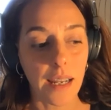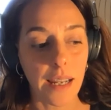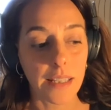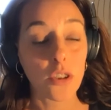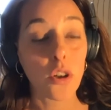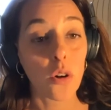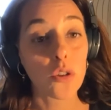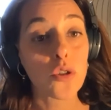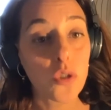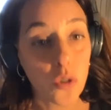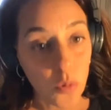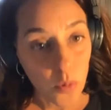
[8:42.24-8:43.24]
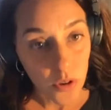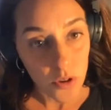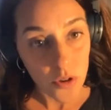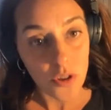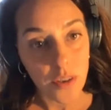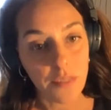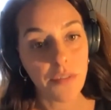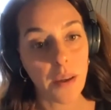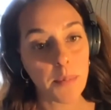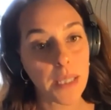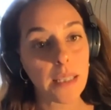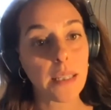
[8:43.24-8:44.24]
holds two words, the
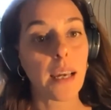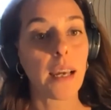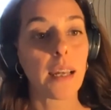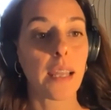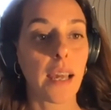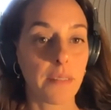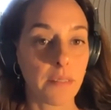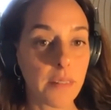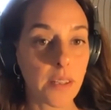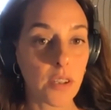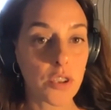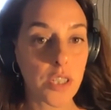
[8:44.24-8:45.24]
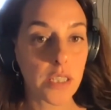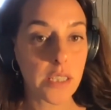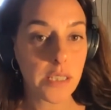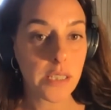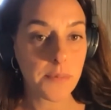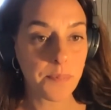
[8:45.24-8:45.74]
feminine and entheogens.